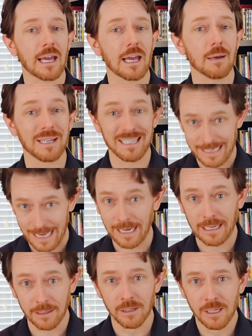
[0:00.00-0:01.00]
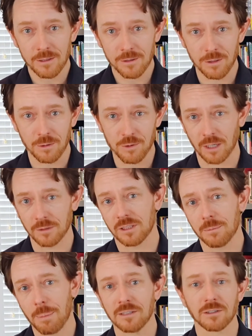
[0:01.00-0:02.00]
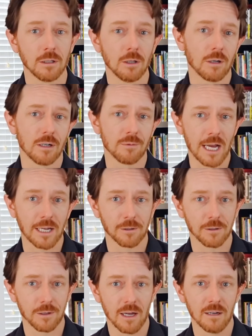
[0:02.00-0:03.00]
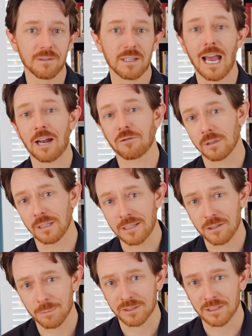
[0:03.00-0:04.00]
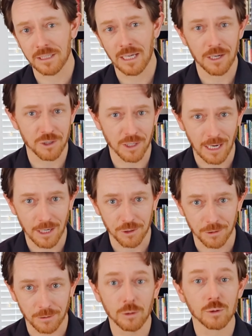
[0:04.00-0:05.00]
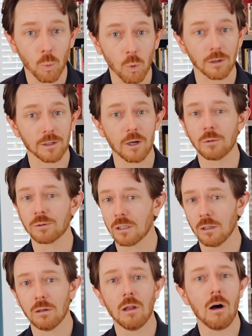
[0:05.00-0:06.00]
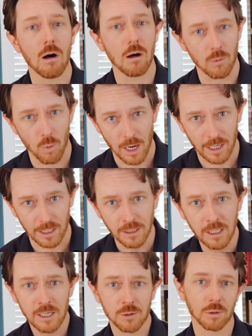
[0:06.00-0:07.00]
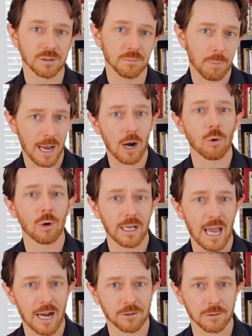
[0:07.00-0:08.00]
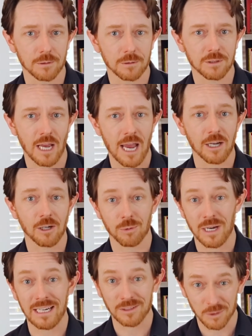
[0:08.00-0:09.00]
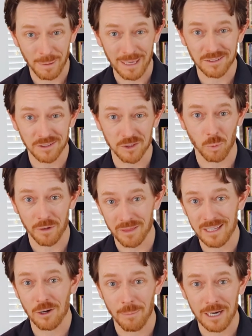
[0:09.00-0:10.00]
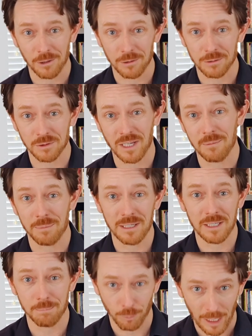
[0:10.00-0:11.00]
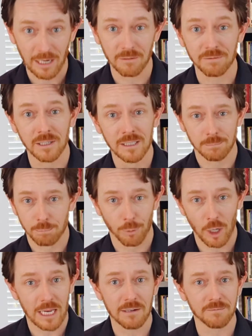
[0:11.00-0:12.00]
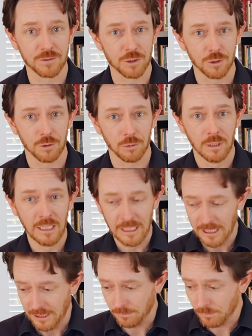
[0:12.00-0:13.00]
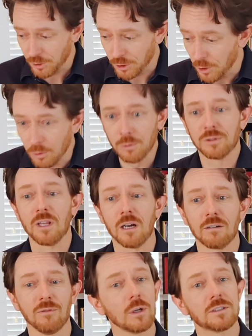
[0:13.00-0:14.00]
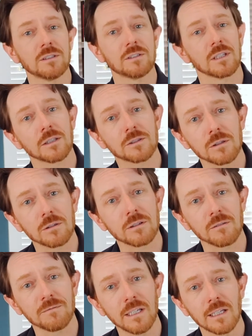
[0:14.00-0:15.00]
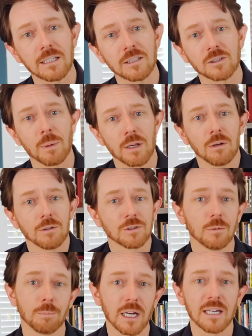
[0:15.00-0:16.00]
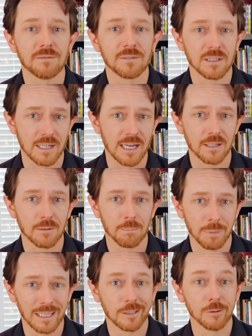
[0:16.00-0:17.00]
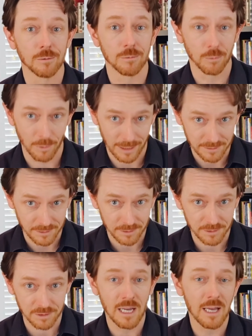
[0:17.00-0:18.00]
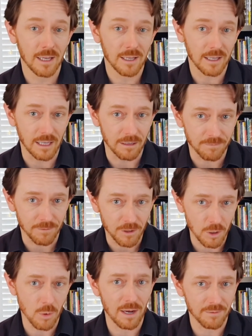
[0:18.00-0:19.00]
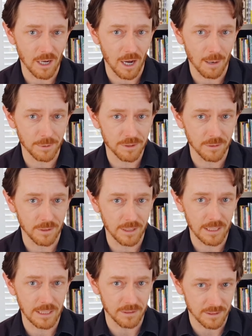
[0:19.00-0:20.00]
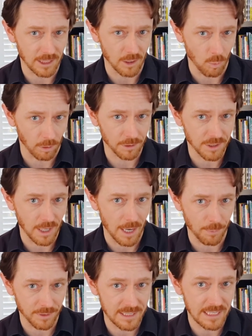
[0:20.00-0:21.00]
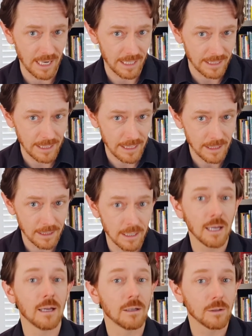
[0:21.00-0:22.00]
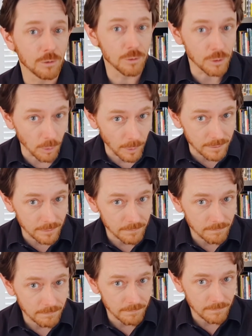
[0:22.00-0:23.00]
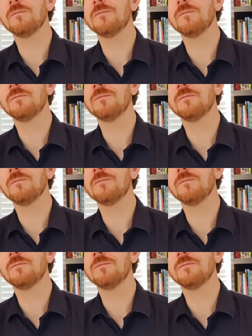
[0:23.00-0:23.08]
am indebted to Chelsea Pace and Laura Reichert of Theatrical Intimacy Education, whose work goes a long way towards empowering actors and creating spaces where theater makers can be brave. Brave to use their voices and assert their feelings, but also brave to take big risks. If you have the opportunity to take a workshop with TIE, do it. How would